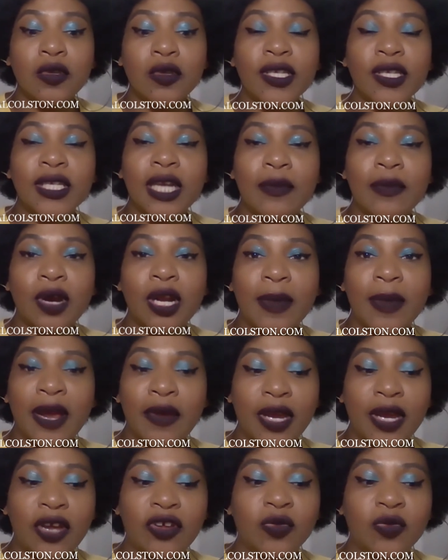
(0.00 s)
the reason I brought up
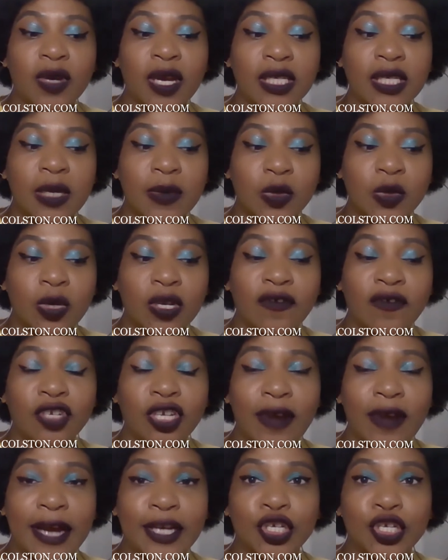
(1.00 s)
Aaron Ingram is because he was a wonderful
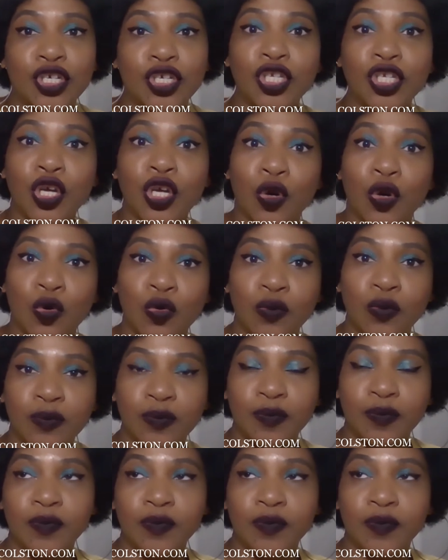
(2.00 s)
director. So